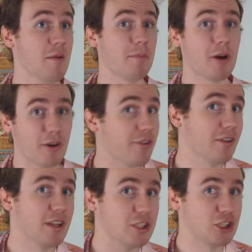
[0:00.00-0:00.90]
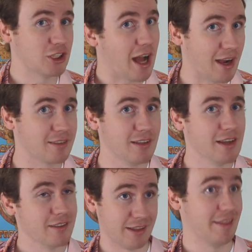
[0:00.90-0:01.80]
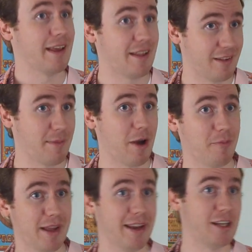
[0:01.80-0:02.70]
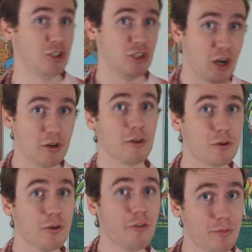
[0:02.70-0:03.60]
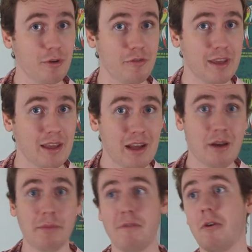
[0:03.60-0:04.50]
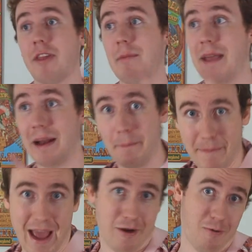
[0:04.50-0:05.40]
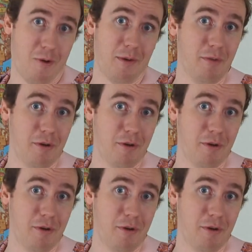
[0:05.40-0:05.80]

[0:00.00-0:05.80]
personally shocked that they somehow made a Jungle Cruise movie before they made a Matterhorn